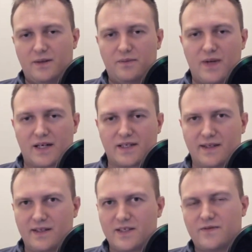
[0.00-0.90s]
actually
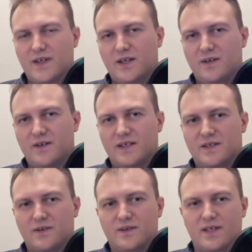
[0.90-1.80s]
this video is
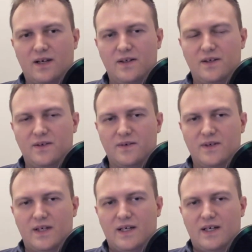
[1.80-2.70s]
to tell
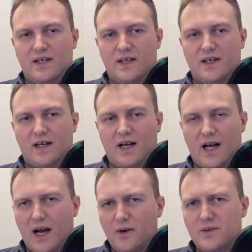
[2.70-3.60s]
you
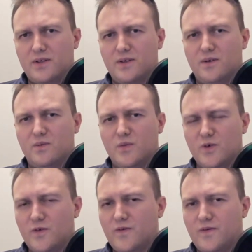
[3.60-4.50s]
how to
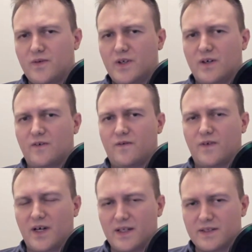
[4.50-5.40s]
move your
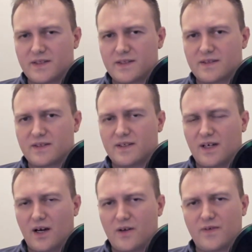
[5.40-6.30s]
funds
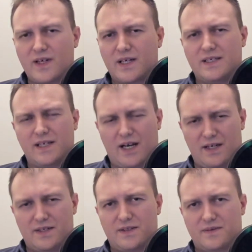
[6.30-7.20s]
out of an
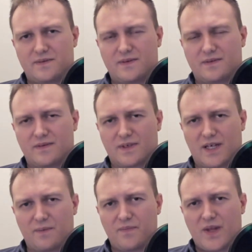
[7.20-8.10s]
exchange.
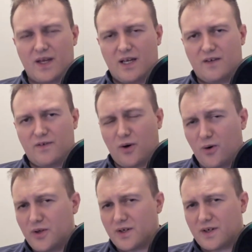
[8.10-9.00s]
Okay, if you
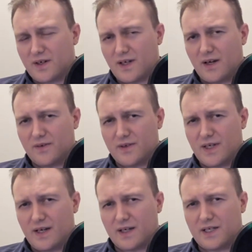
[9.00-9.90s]
hold your Cardano
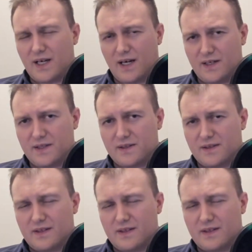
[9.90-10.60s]
in an exchange,